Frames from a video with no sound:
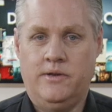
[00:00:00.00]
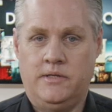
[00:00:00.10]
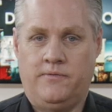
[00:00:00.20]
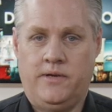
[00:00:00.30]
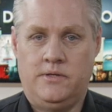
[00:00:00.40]

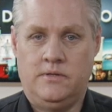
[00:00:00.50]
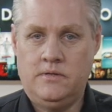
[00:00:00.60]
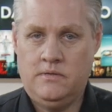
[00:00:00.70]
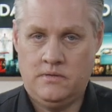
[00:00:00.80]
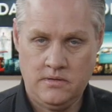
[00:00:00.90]
these
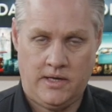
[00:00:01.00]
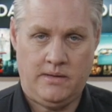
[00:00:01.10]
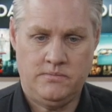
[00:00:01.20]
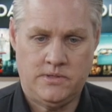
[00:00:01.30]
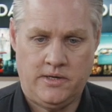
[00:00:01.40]
features.
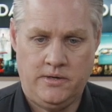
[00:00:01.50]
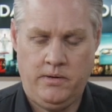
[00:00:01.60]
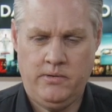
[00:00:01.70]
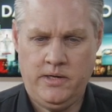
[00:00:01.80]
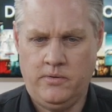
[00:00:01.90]
So we
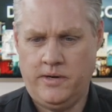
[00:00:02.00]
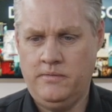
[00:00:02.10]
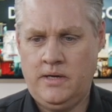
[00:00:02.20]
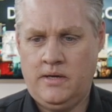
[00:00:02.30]
really want to,